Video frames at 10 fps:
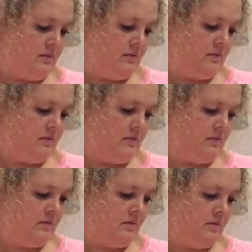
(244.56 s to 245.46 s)

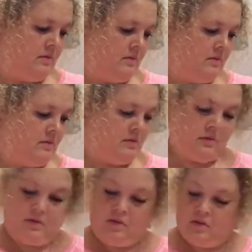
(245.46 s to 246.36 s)

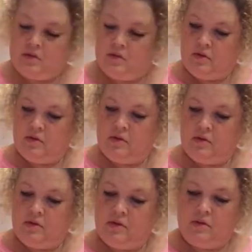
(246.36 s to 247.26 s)

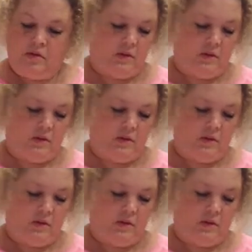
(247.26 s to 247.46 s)
Nothing is said.